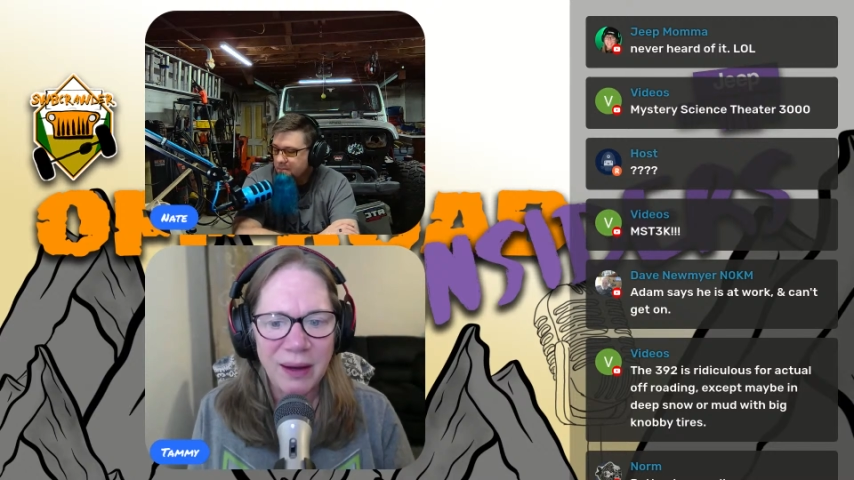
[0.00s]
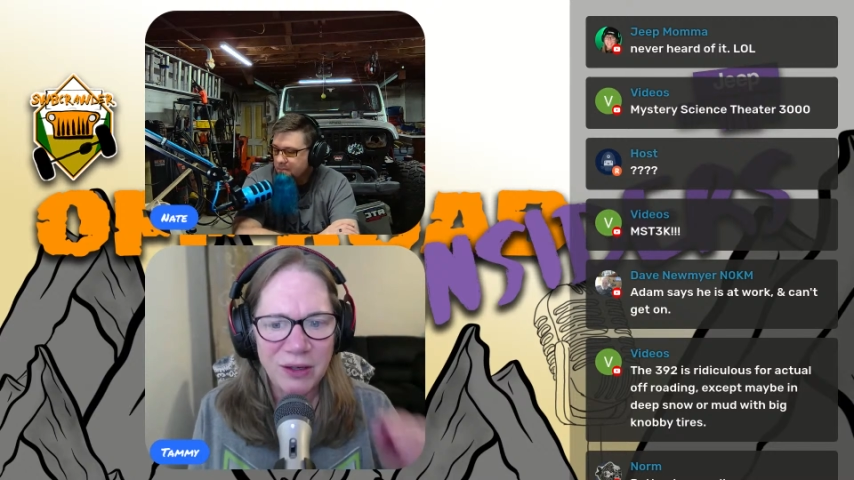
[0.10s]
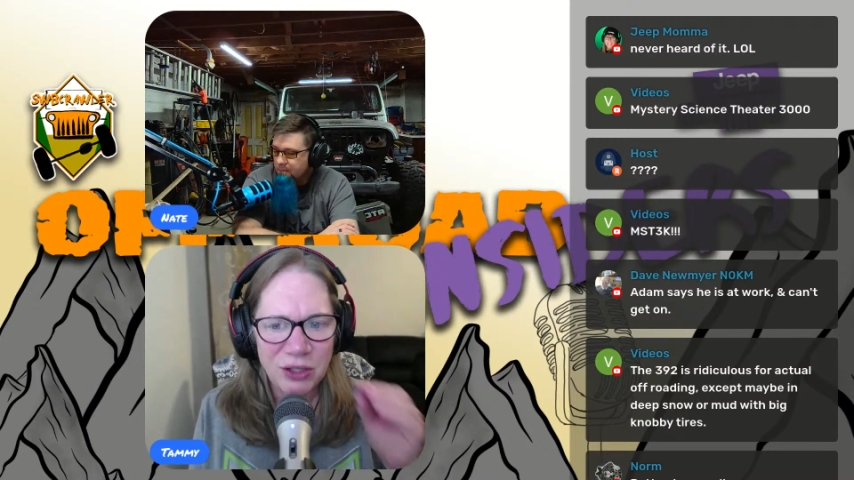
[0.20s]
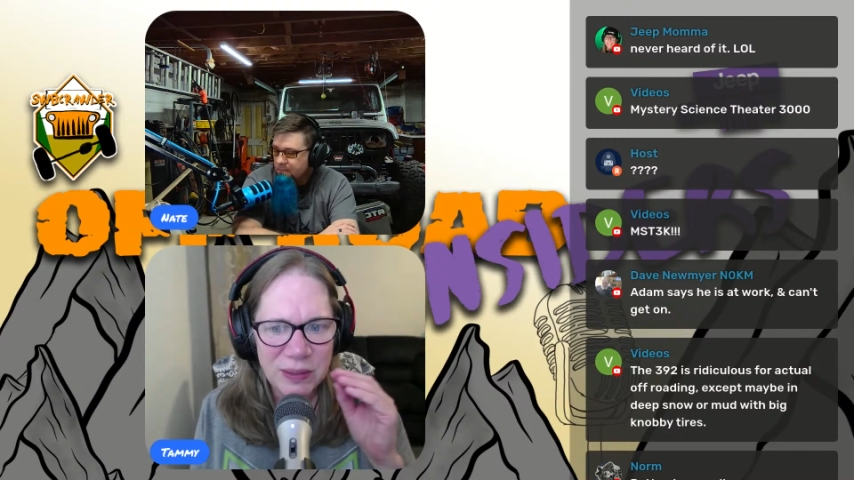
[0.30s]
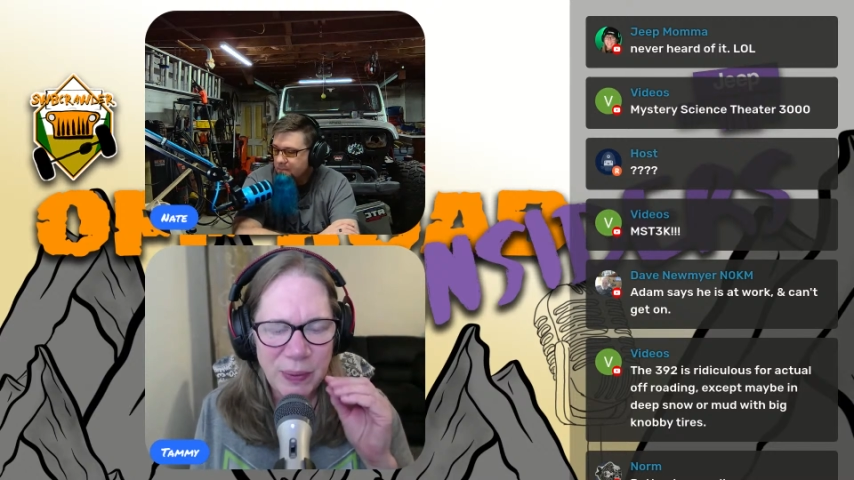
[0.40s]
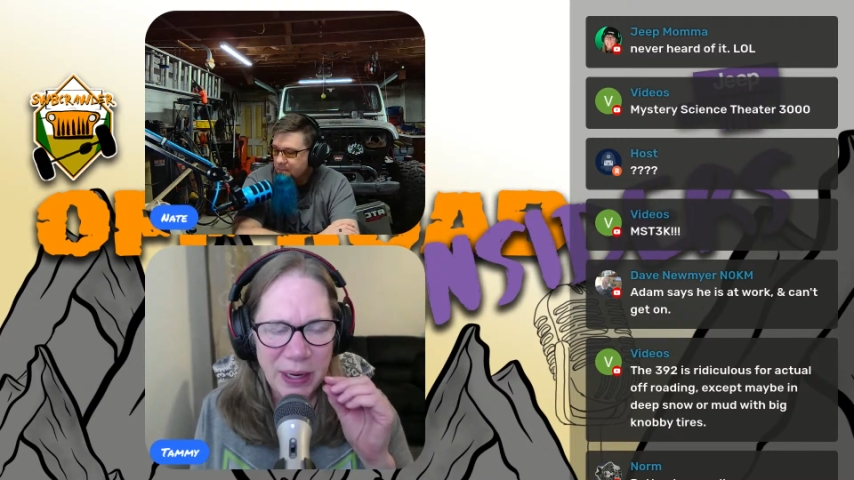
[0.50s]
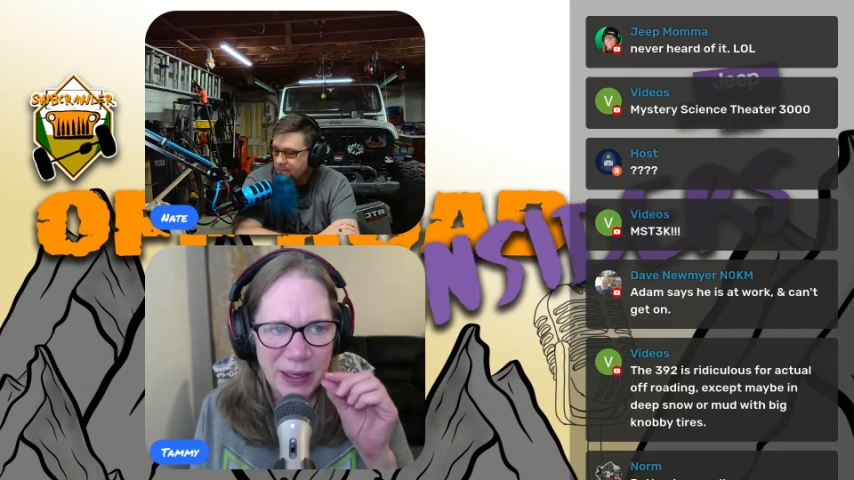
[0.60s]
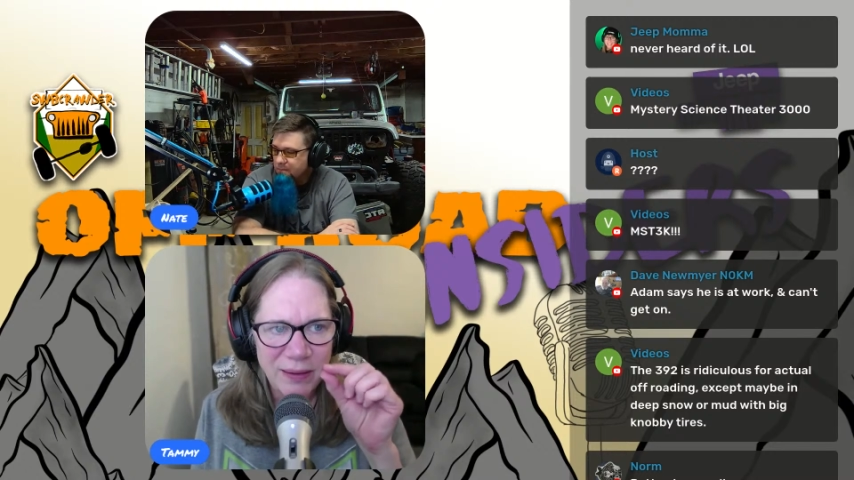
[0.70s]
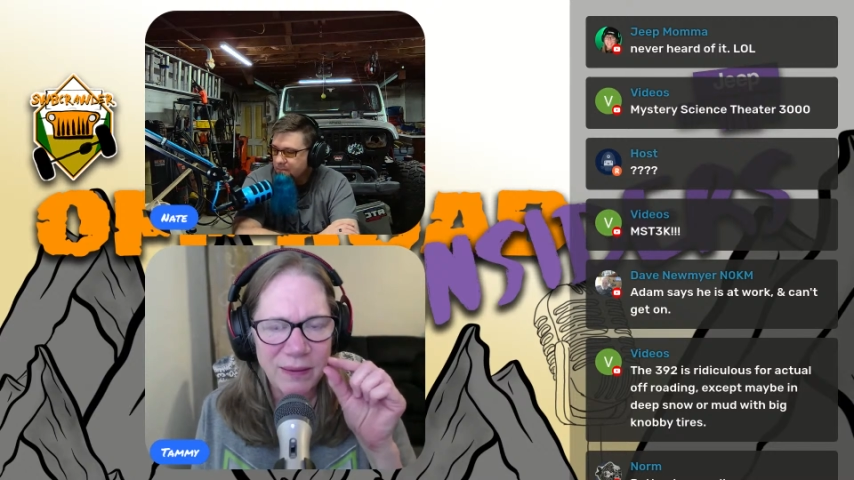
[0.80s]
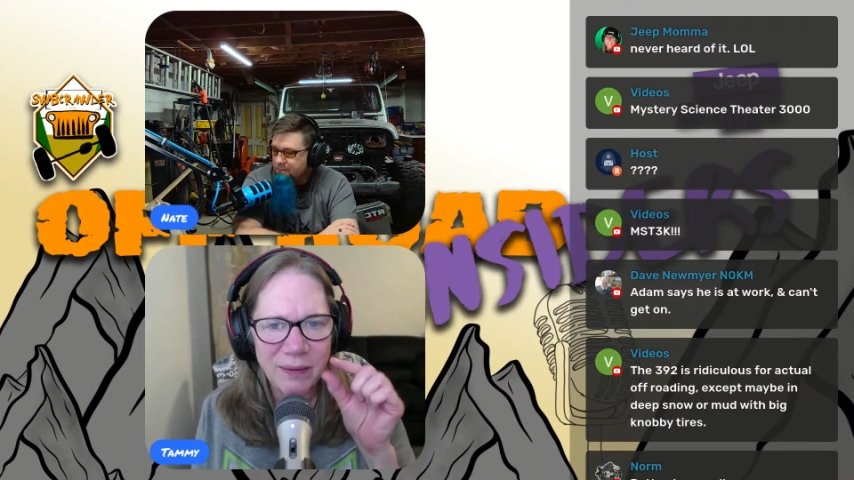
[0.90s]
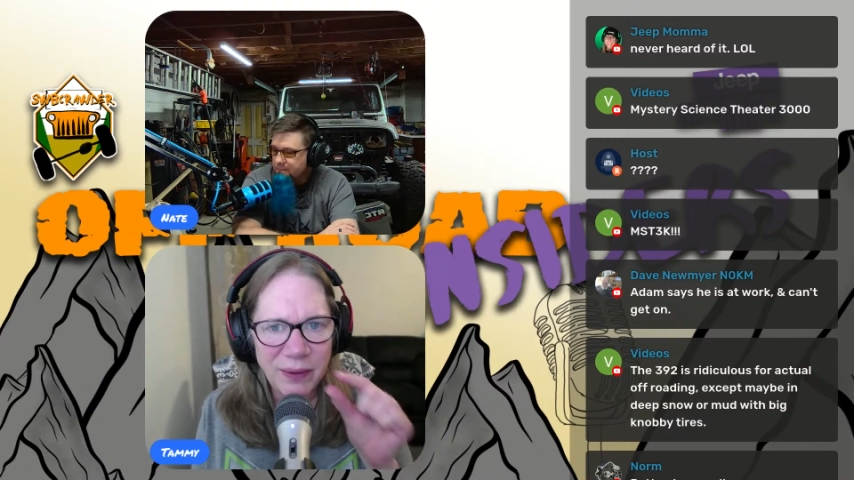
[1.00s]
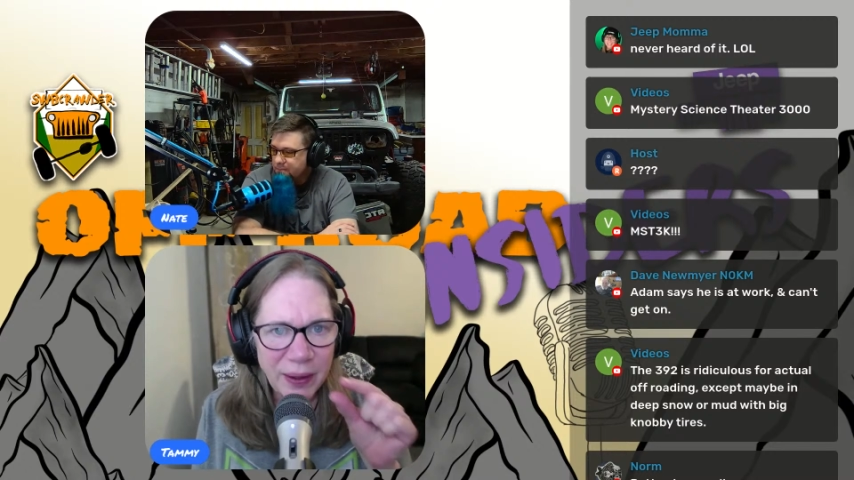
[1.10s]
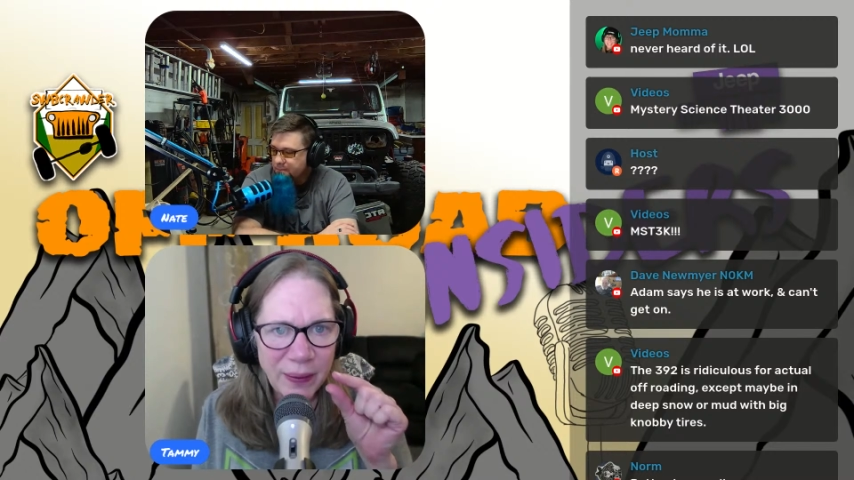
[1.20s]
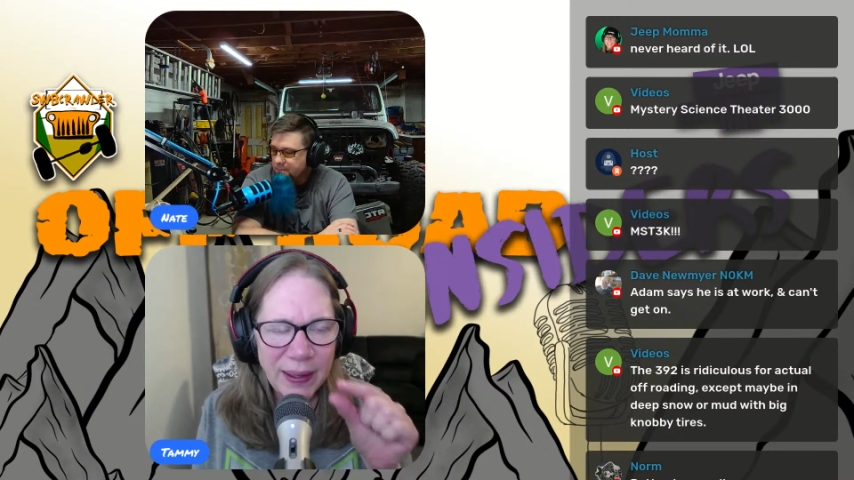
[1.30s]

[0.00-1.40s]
just by little